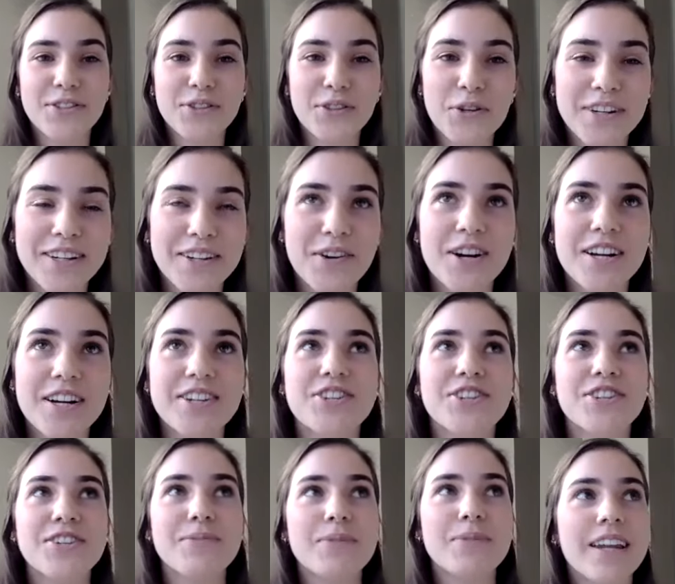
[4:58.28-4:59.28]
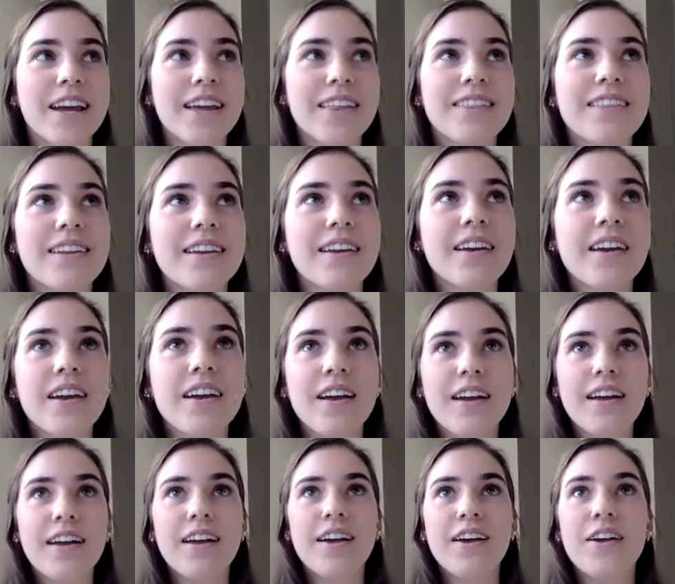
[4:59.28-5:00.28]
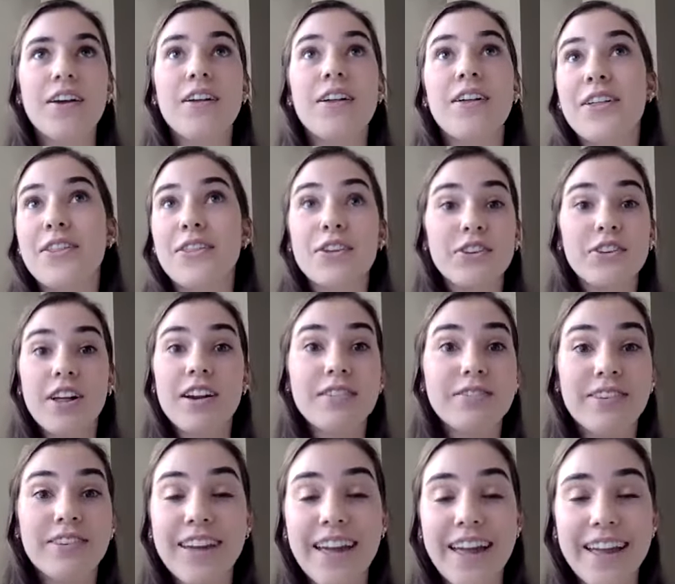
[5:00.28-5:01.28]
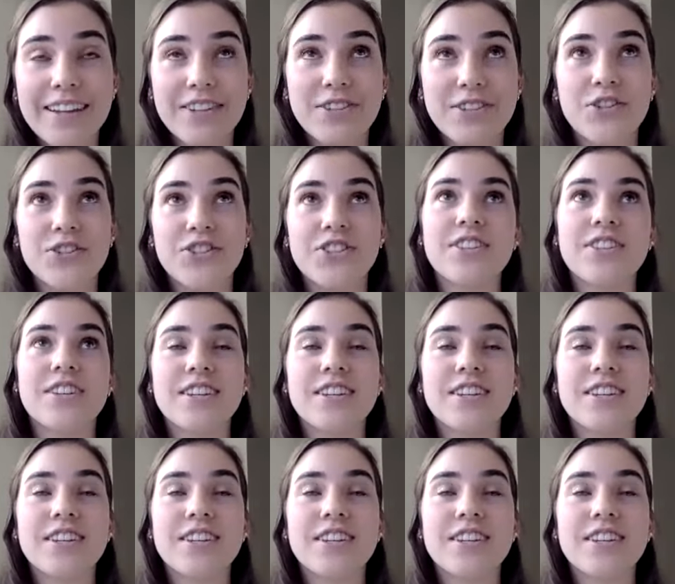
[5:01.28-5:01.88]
a loaded question, but I think there are a lot of answers to